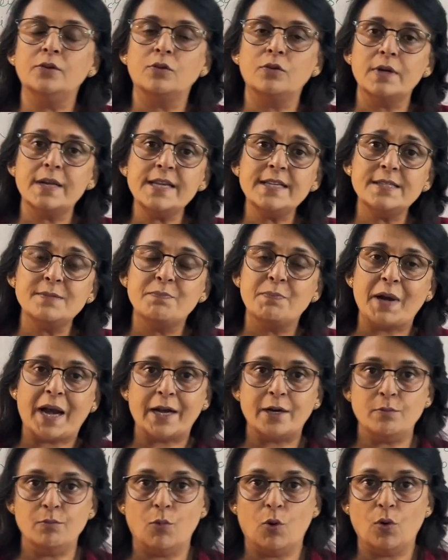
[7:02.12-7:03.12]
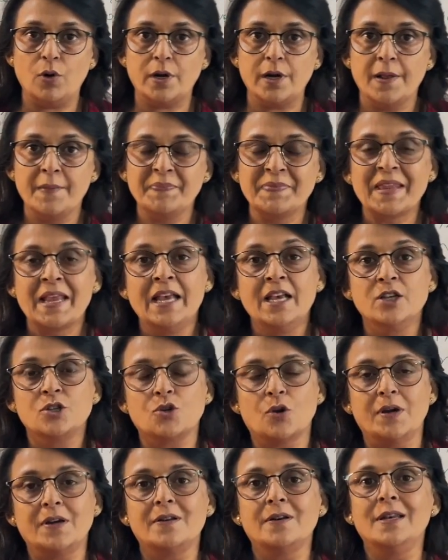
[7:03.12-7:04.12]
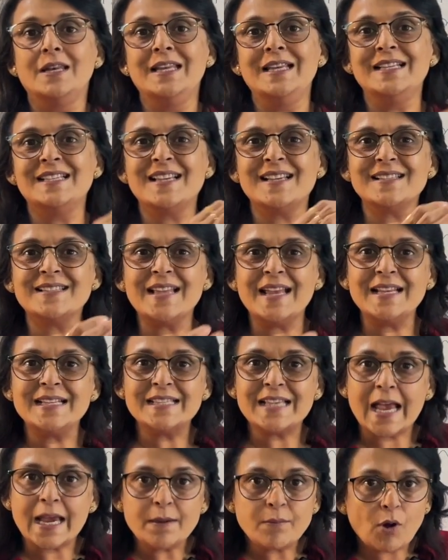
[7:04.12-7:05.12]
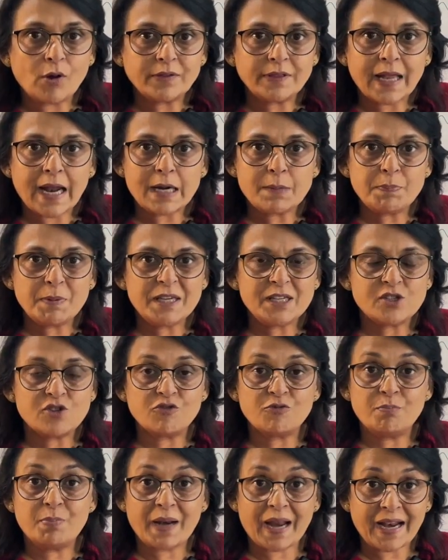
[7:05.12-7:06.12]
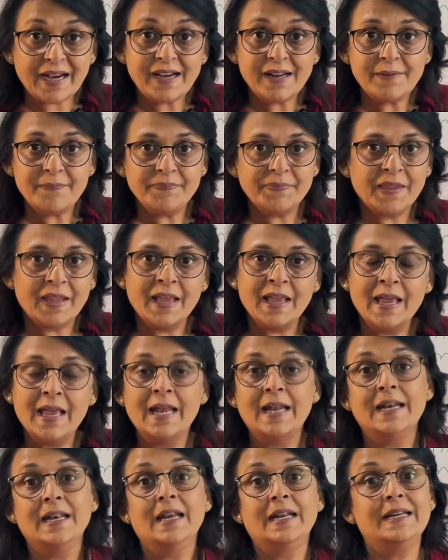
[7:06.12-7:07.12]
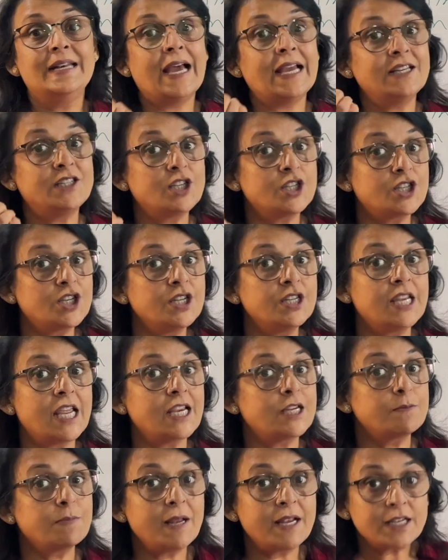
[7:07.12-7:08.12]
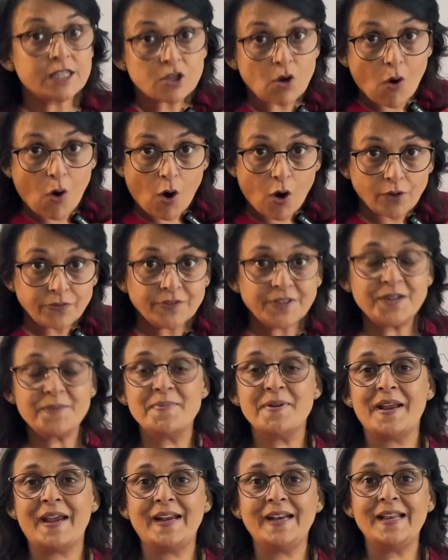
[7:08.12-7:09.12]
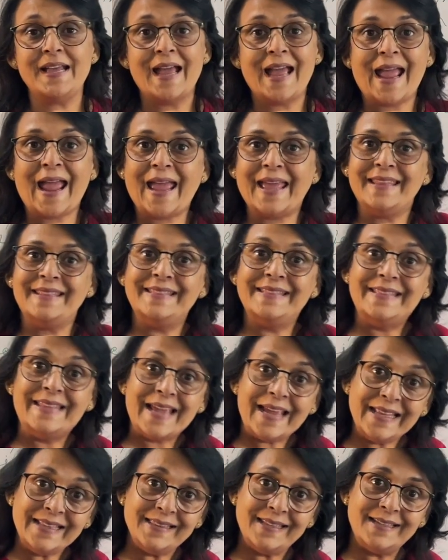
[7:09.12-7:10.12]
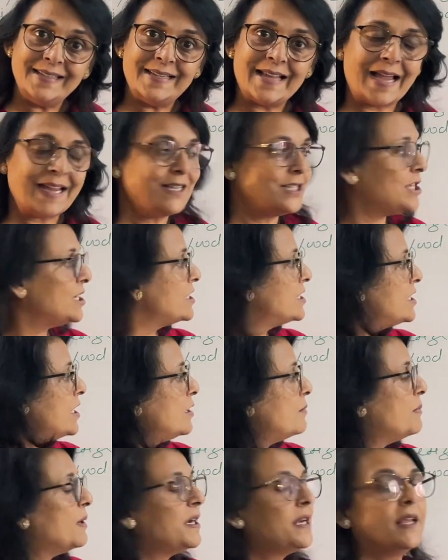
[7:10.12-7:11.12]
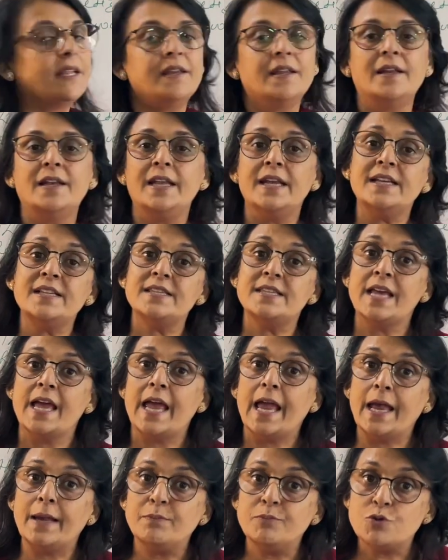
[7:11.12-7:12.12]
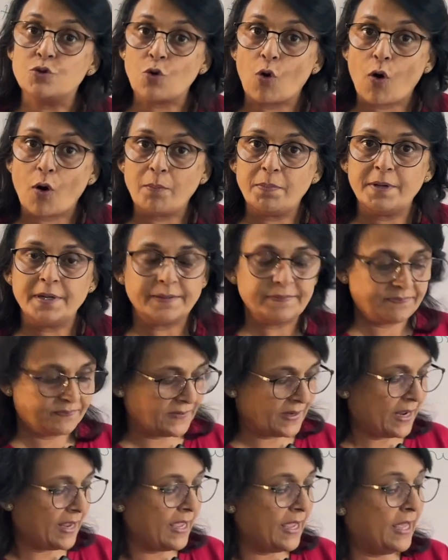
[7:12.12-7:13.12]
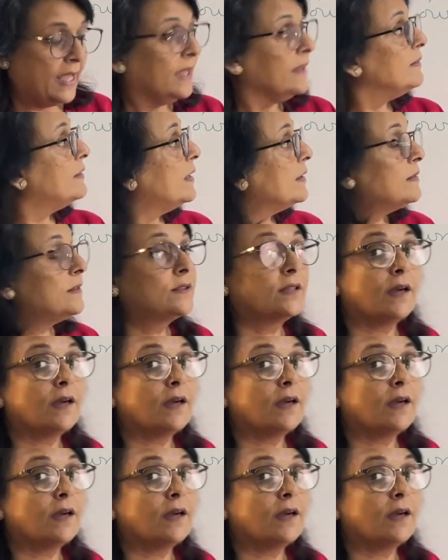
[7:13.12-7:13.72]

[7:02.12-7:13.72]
known as bread mold. So it releases the enzyme on that piece of bread. Digestion takes place on the bread and then the digested material is absorbed. The